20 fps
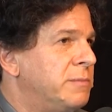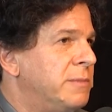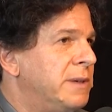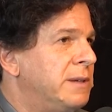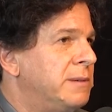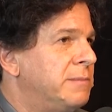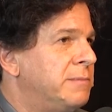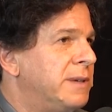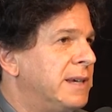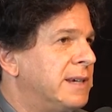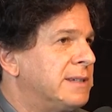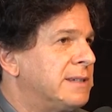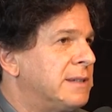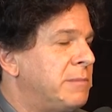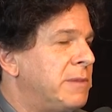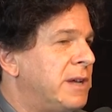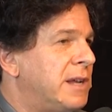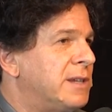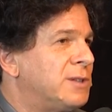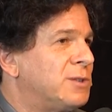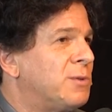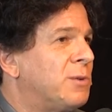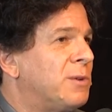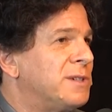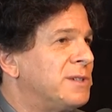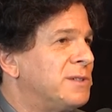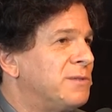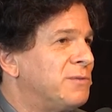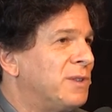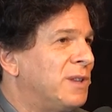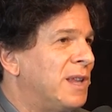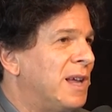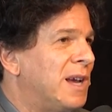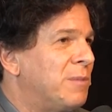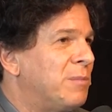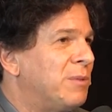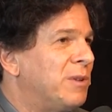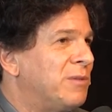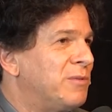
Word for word: me because I'm not a source of reliable